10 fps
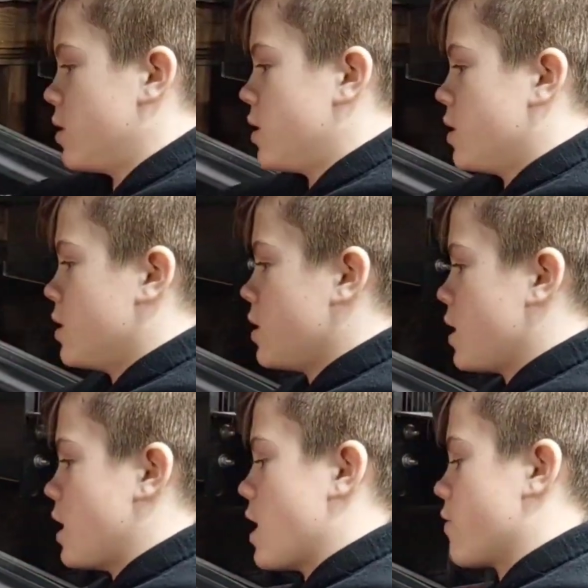
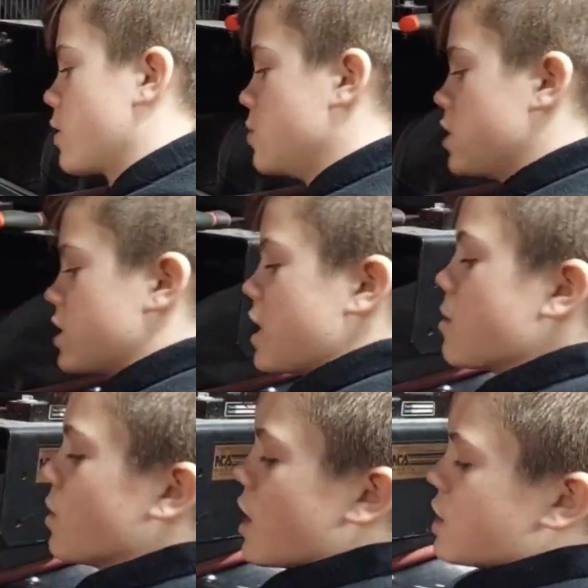and having me
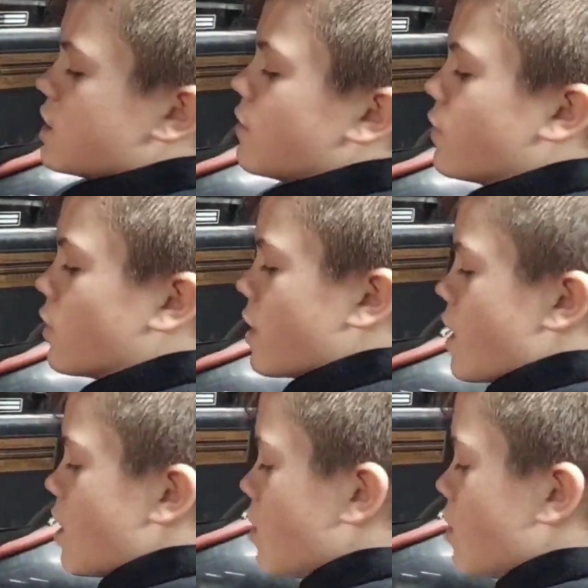sandblast it for you.